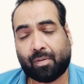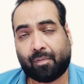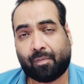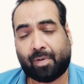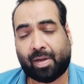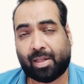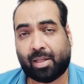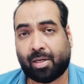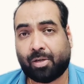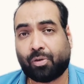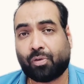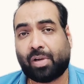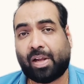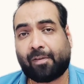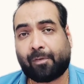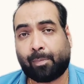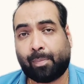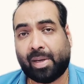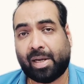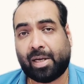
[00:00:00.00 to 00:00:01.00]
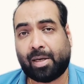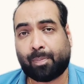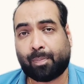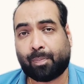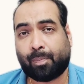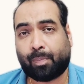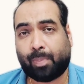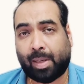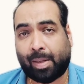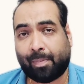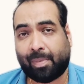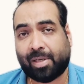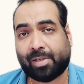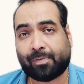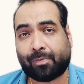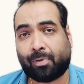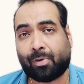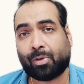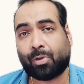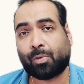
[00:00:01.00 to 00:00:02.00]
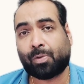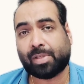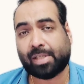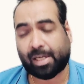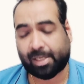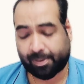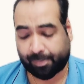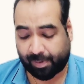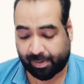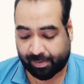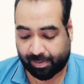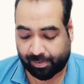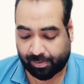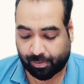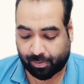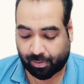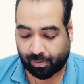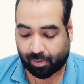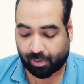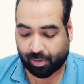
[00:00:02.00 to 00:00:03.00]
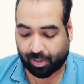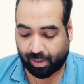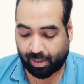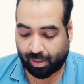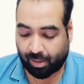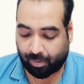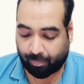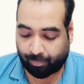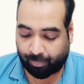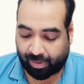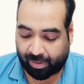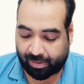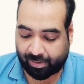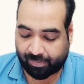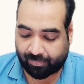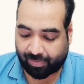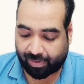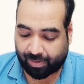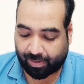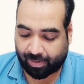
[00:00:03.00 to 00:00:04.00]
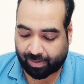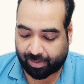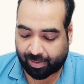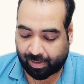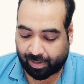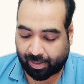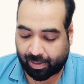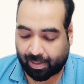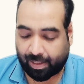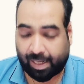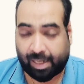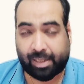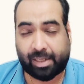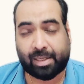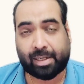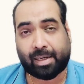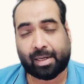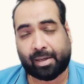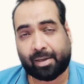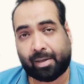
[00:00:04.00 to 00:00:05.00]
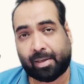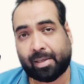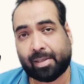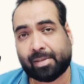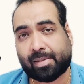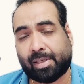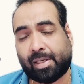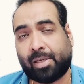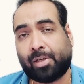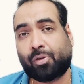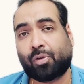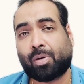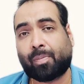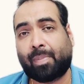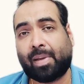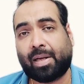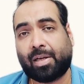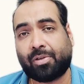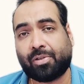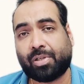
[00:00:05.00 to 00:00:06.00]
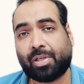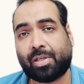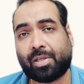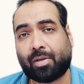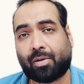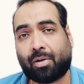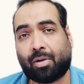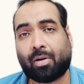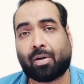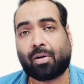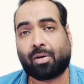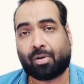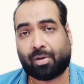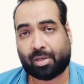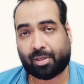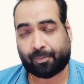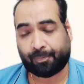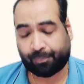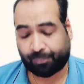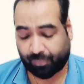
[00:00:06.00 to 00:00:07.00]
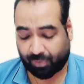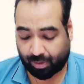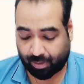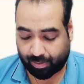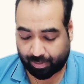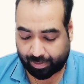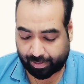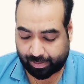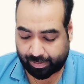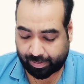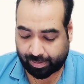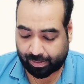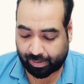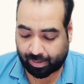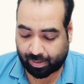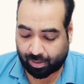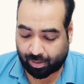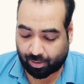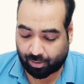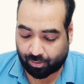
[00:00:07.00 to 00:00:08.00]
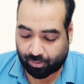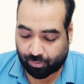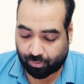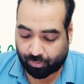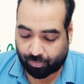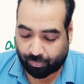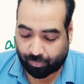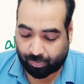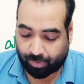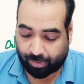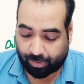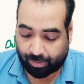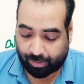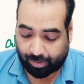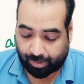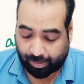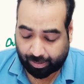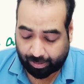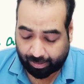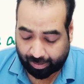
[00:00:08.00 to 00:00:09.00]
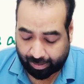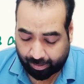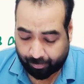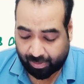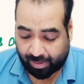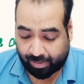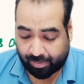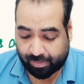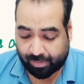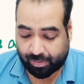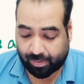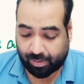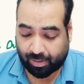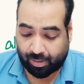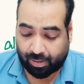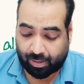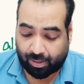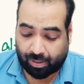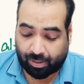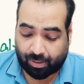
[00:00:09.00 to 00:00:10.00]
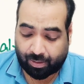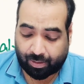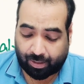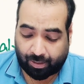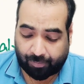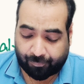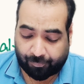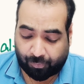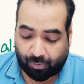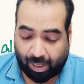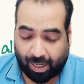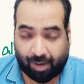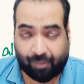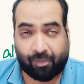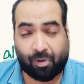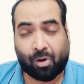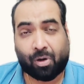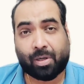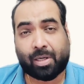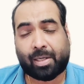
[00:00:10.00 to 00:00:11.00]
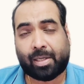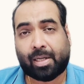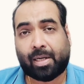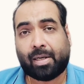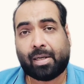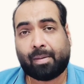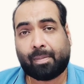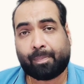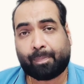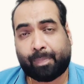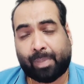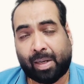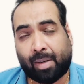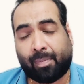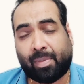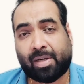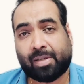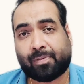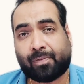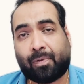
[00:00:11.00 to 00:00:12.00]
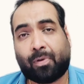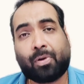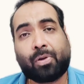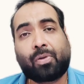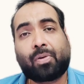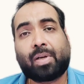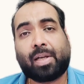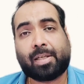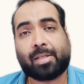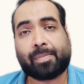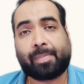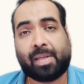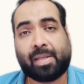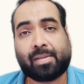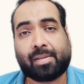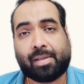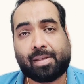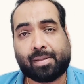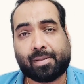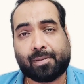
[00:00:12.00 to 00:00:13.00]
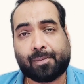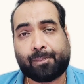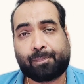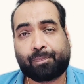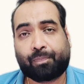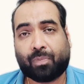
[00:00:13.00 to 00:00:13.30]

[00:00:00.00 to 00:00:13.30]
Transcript: Whether you have made payments for those expenses or not means whether there are any creditors in your balance sheet or not, right? So it means if you have not done payments for your expenses,